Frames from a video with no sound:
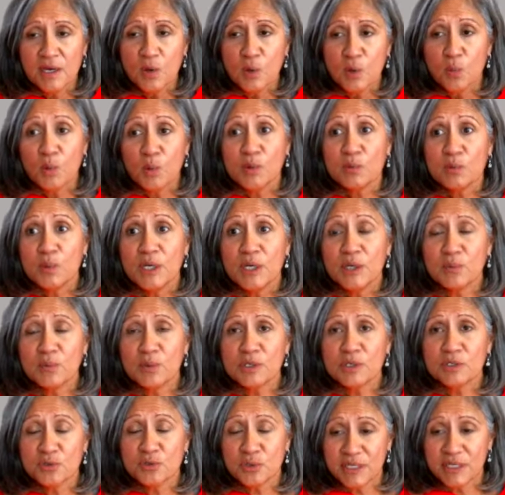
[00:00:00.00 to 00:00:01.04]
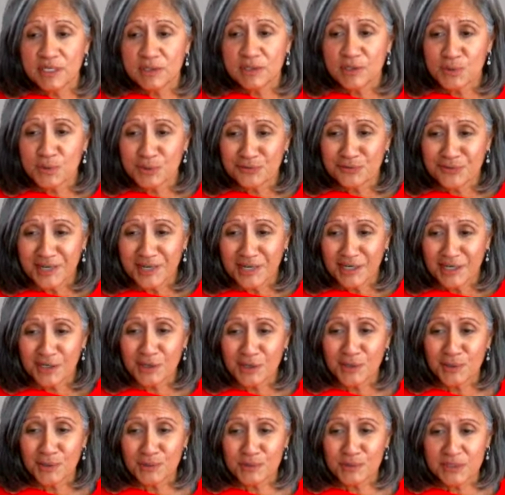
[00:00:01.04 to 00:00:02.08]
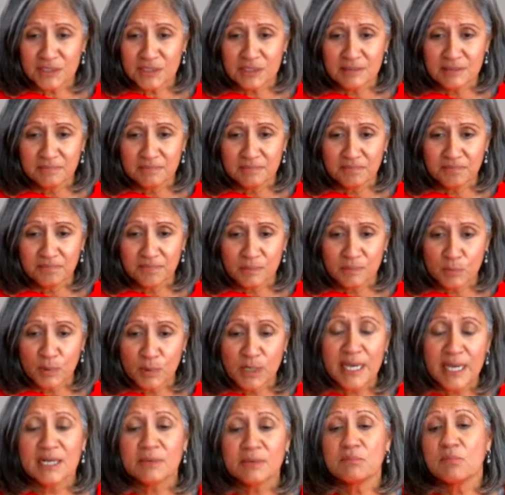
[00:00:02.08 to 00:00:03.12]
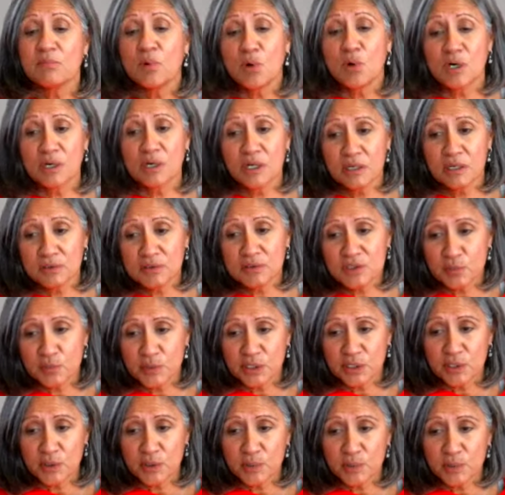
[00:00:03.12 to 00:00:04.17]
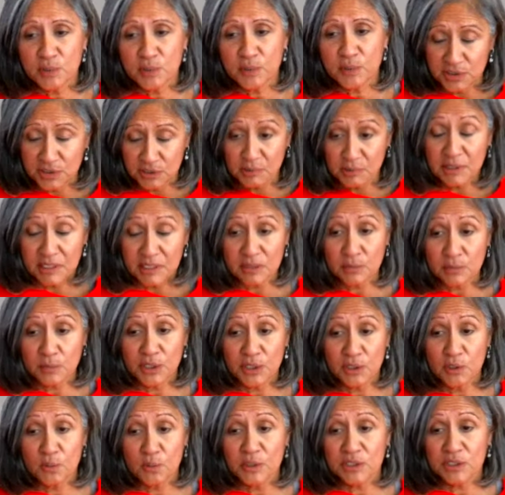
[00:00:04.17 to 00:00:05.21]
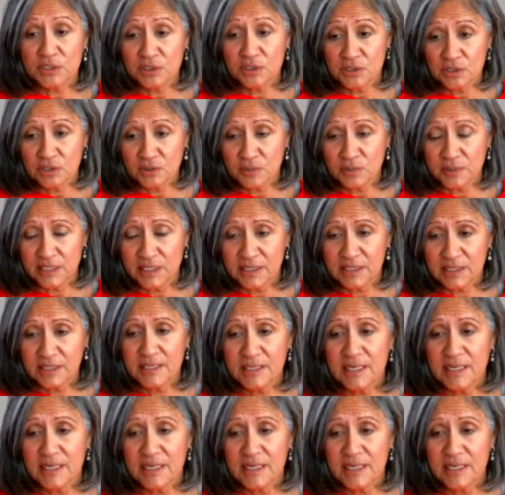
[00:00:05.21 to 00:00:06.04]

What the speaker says: When we were drinking through a fire hose, we had more loans than we knew what to do with.